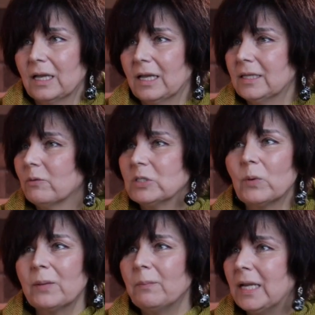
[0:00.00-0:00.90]
And that was
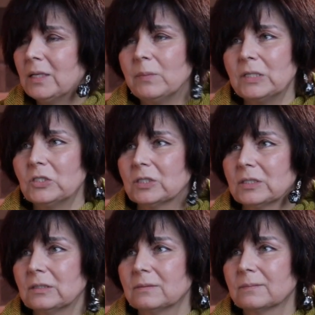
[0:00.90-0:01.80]
my main
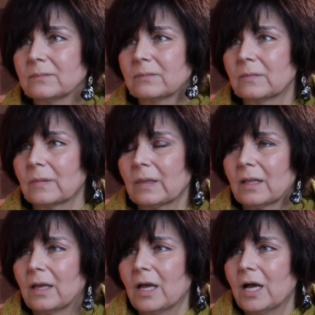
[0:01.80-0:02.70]
mission.
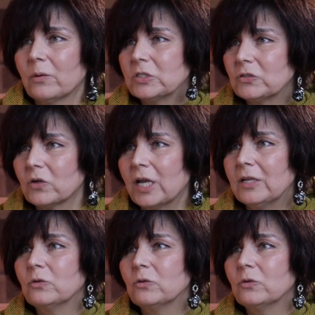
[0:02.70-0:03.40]
I was trying